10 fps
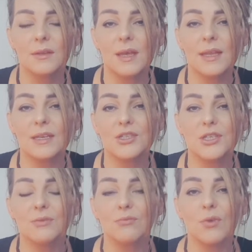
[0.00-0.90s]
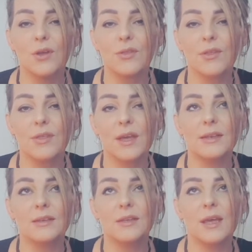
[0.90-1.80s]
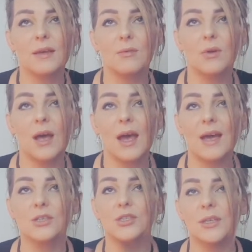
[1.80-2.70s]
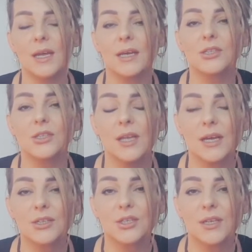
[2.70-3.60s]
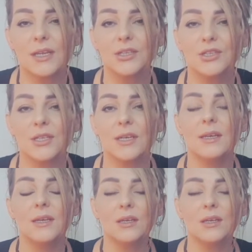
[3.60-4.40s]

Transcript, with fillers: energy rather than um, action, action, action energy.